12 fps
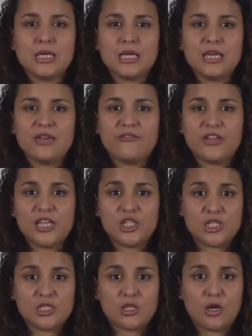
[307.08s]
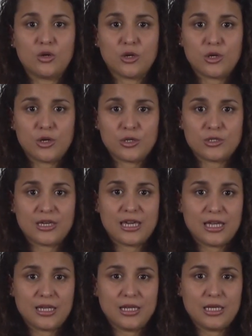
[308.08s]
If an engine stall occurs
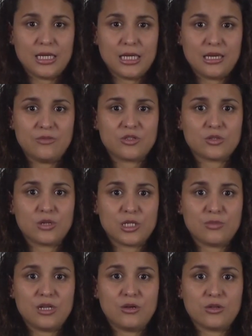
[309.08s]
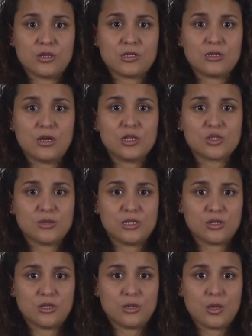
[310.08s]
again, keep thrust below the stall
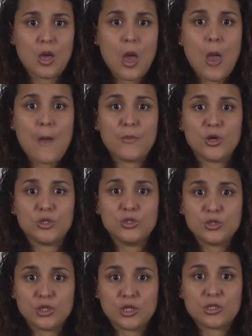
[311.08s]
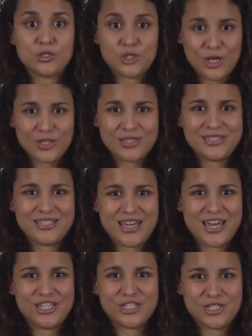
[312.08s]
threshold, but do not shut the
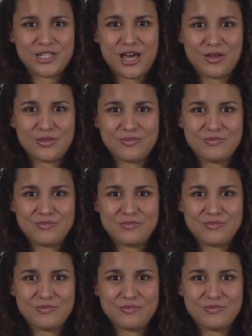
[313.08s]
engine down.